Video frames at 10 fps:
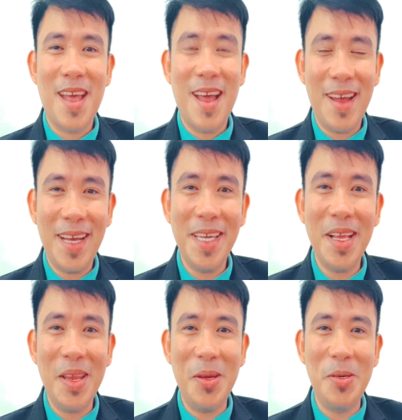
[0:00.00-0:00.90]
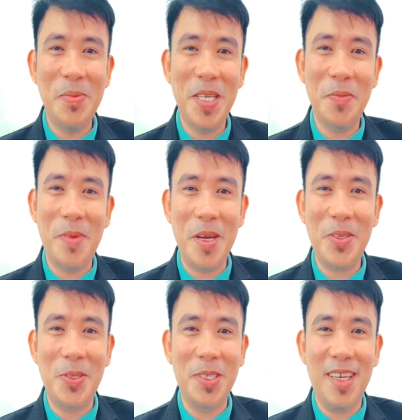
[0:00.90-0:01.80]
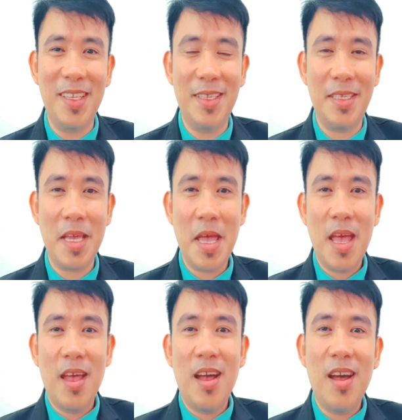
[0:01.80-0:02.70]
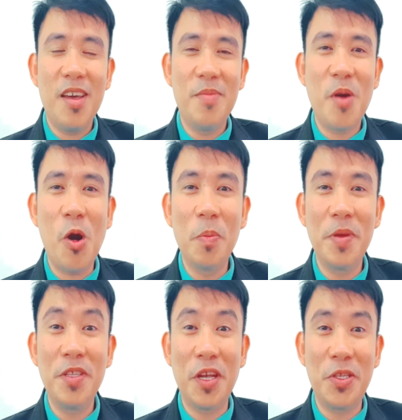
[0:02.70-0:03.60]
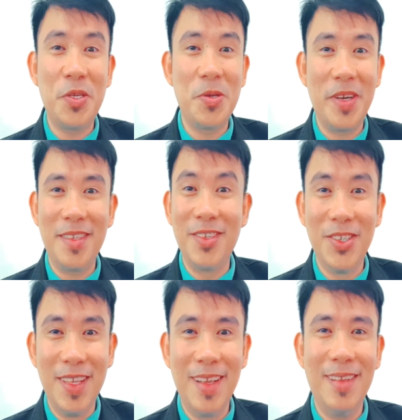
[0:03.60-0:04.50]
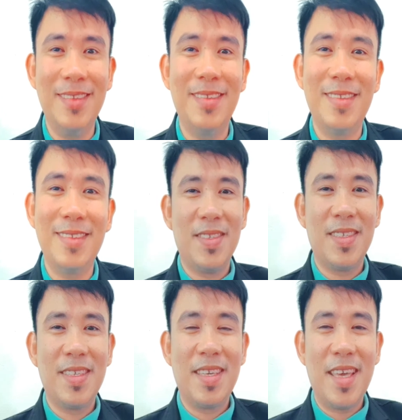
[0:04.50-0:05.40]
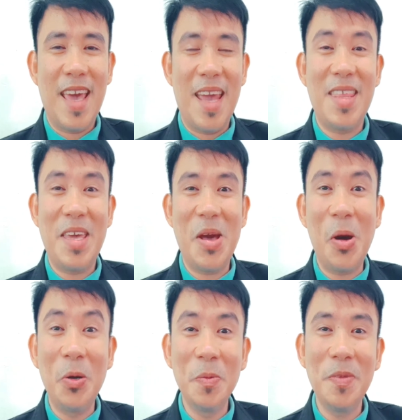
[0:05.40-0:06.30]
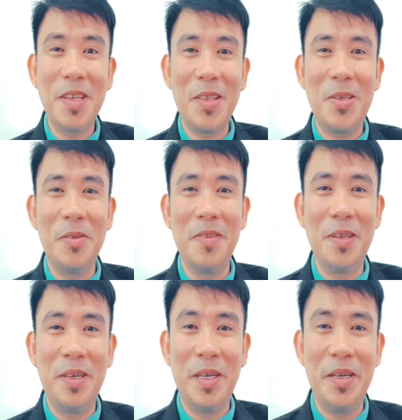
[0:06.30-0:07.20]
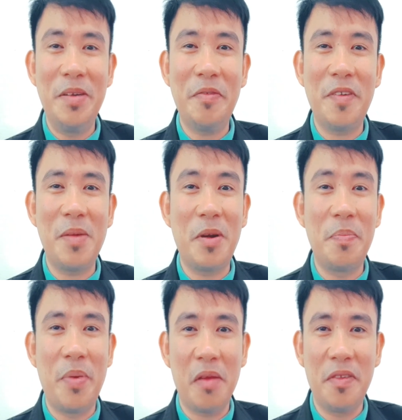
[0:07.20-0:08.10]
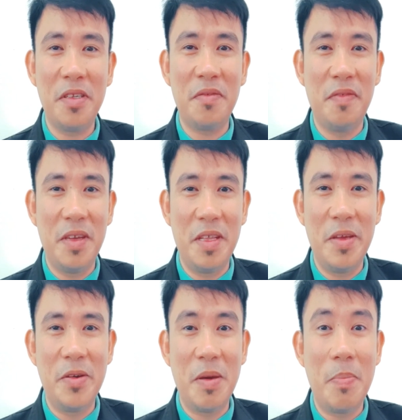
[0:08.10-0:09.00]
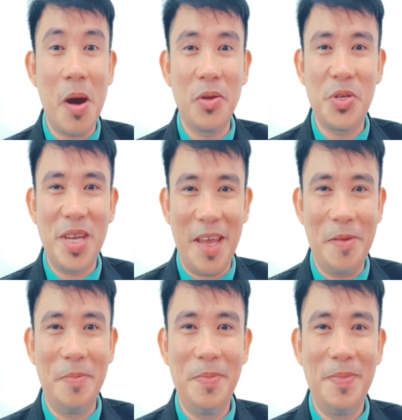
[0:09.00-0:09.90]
Hi, hello, my smart students. I'm hoping that you are in good health, and I hope that you've learned from our previous video about shape.